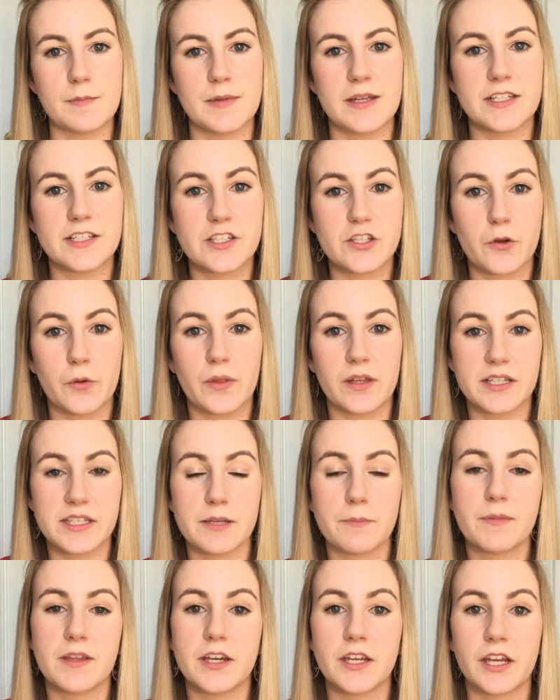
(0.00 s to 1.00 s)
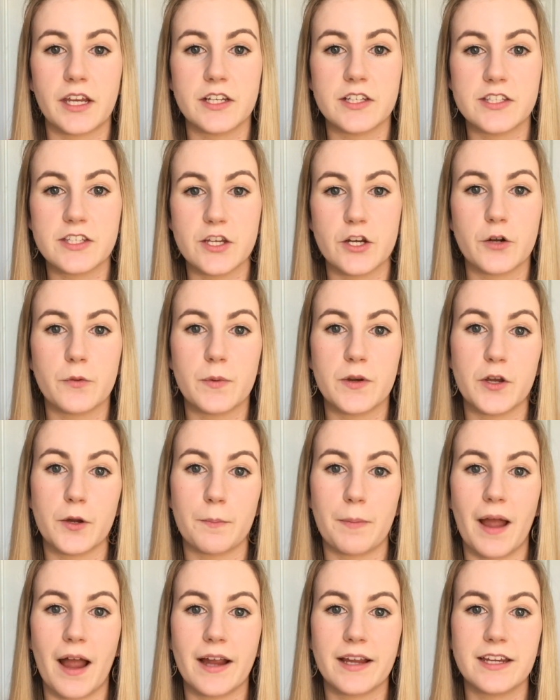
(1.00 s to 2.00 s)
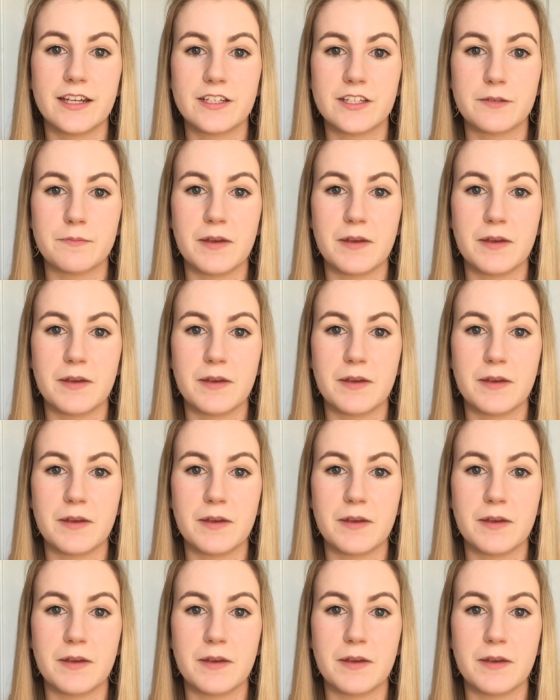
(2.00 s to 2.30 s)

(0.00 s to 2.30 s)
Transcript: And so that's something to consider when you're packing,